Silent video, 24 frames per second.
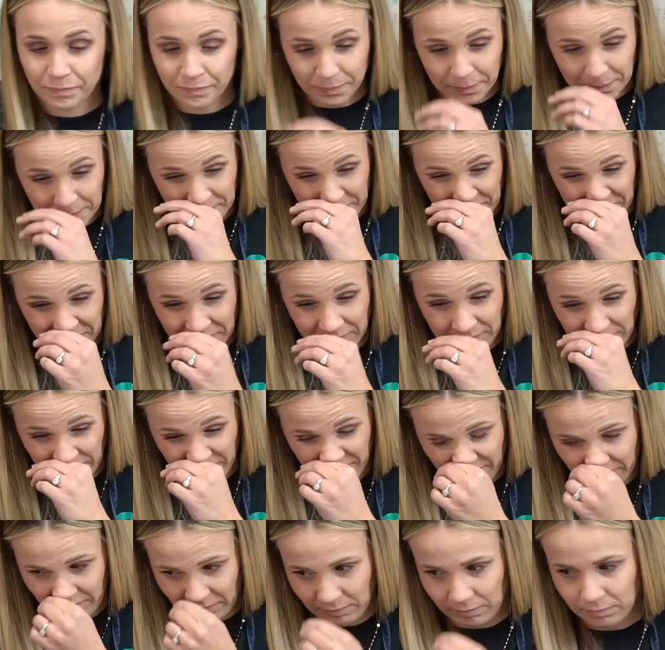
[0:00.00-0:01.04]

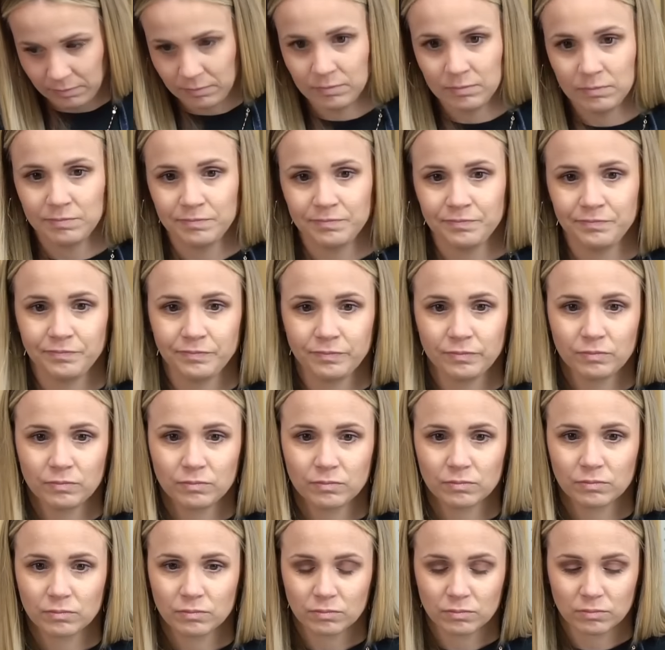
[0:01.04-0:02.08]

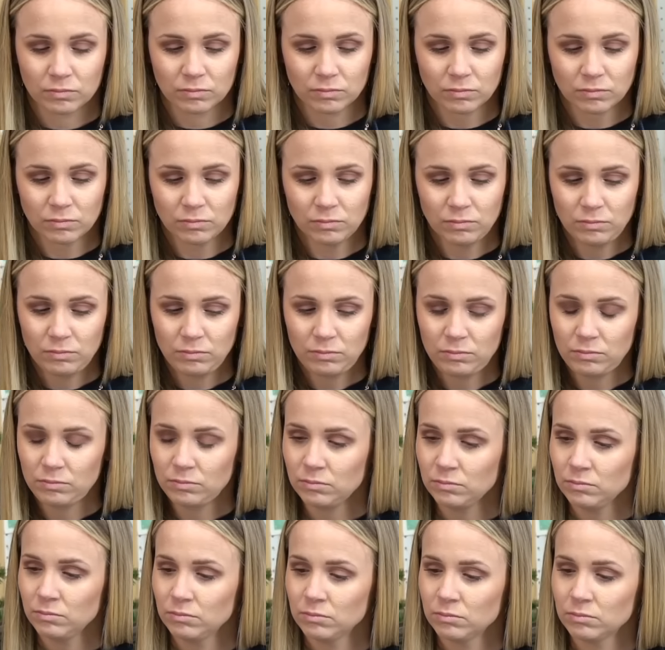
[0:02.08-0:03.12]

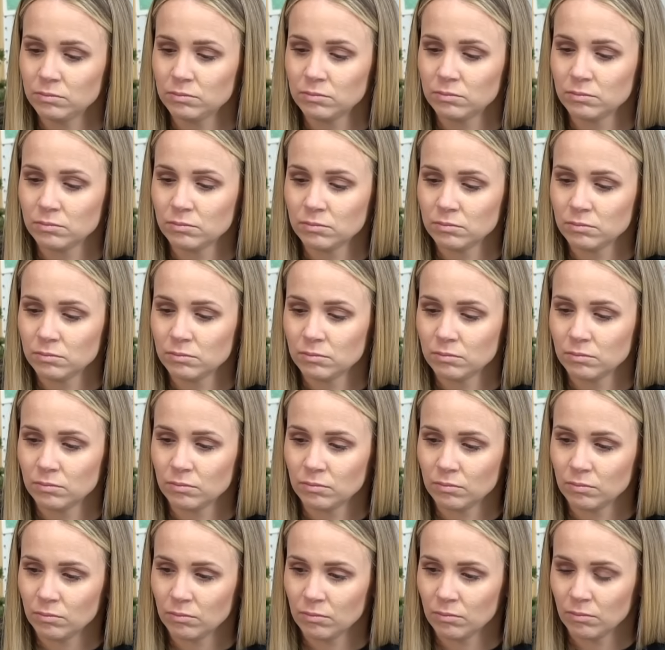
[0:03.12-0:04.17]

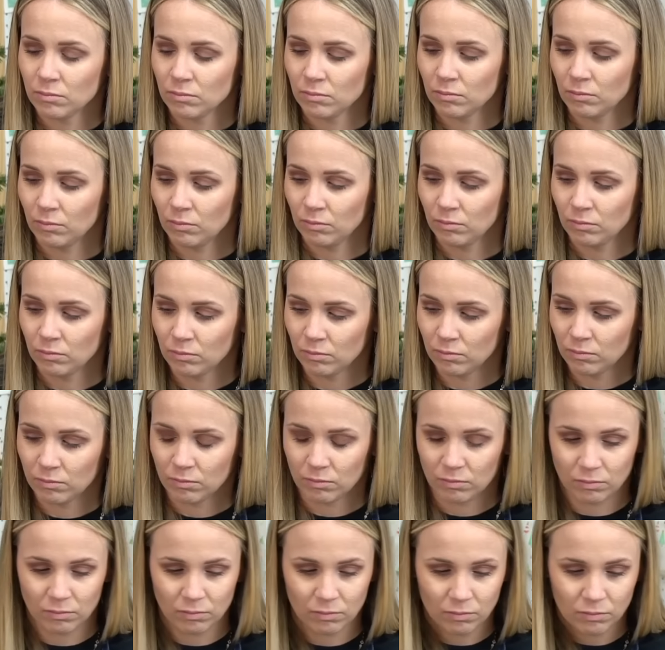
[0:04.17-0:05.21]

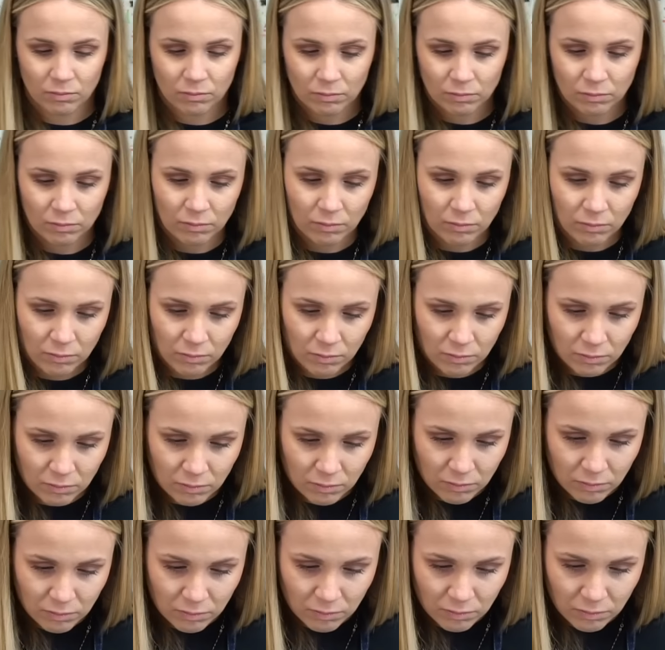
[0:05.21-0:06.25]

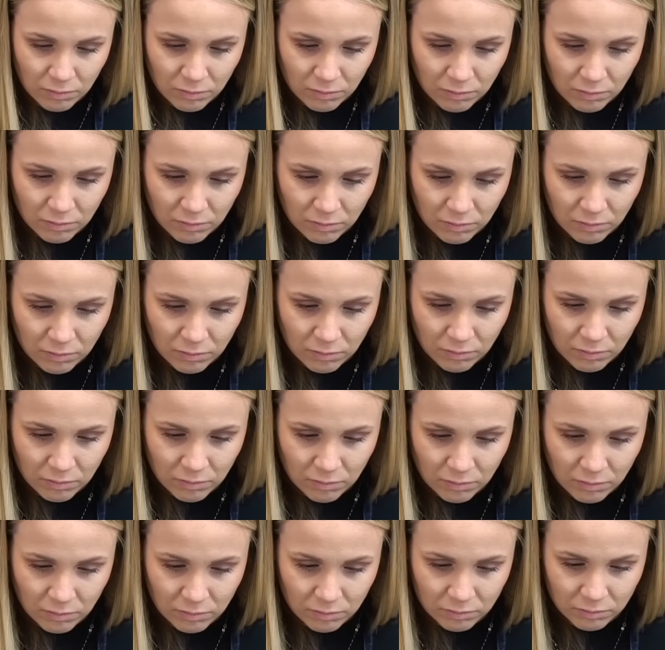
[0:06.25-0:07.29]

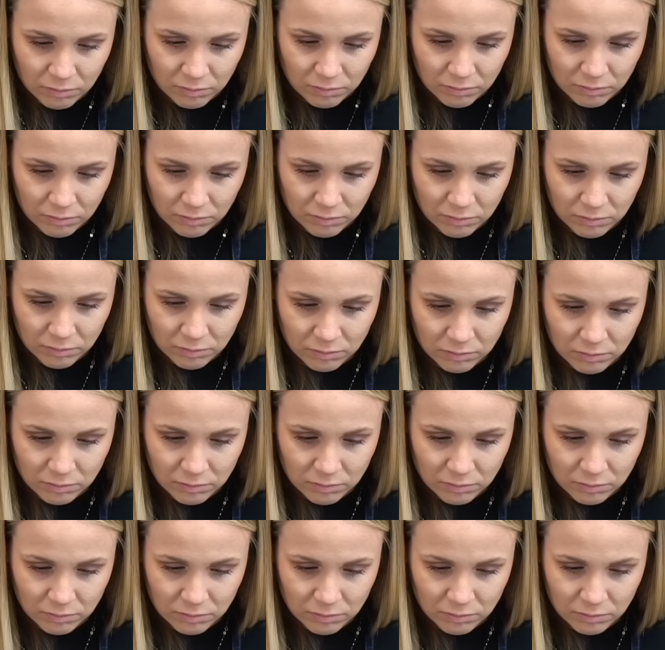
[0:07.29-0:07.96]
The person shown says nothing.